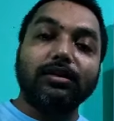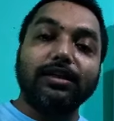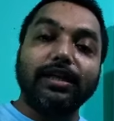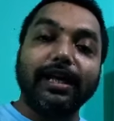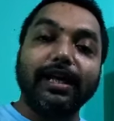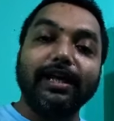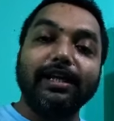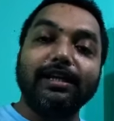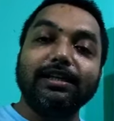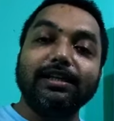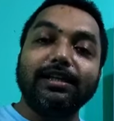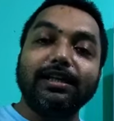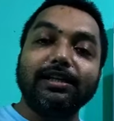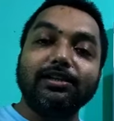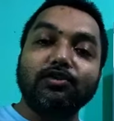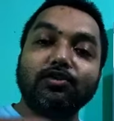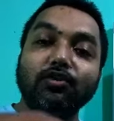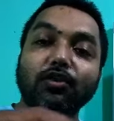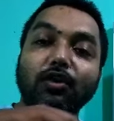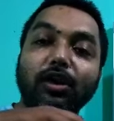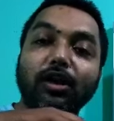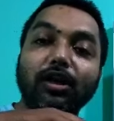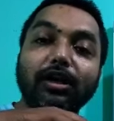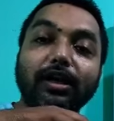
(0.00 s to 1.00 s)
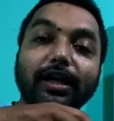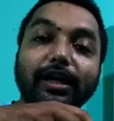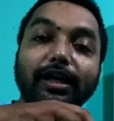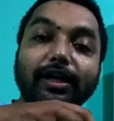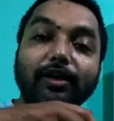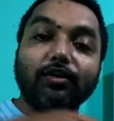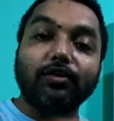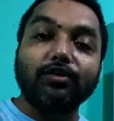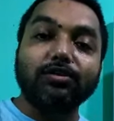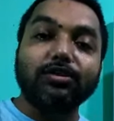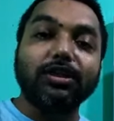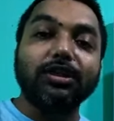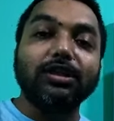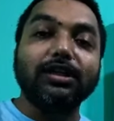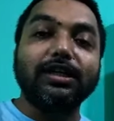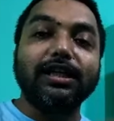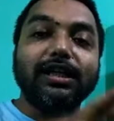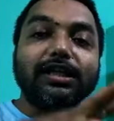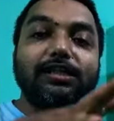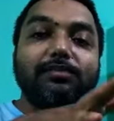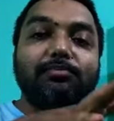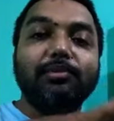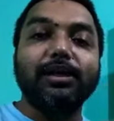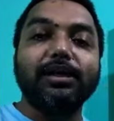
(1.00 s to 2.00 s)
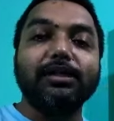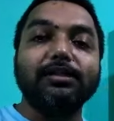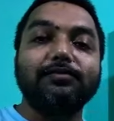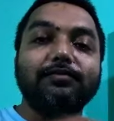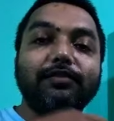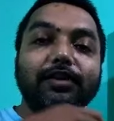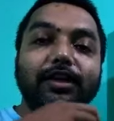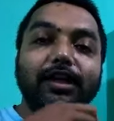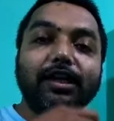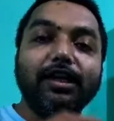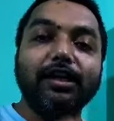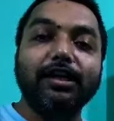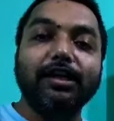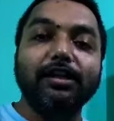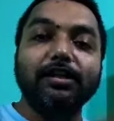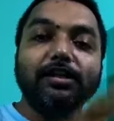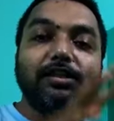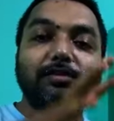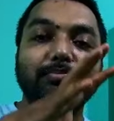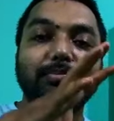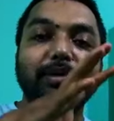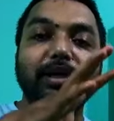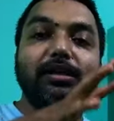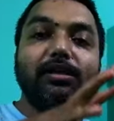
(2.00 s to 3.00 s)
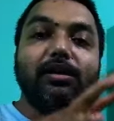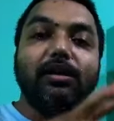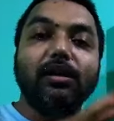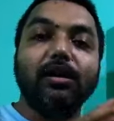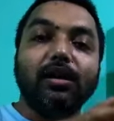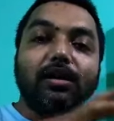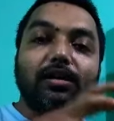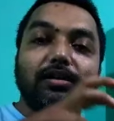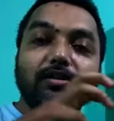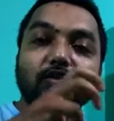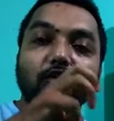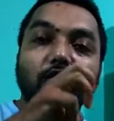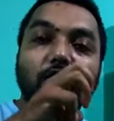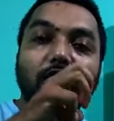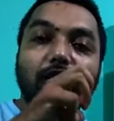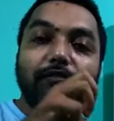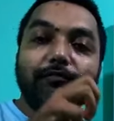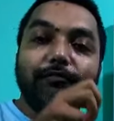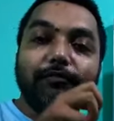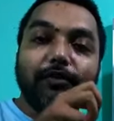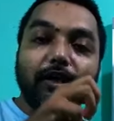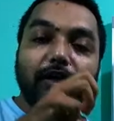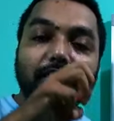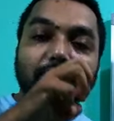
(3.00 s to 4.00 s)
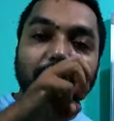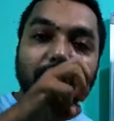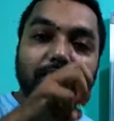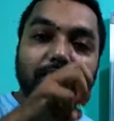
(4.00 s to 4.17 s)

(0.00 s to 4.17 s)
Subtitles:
then the soil erosion takes place very speed, soil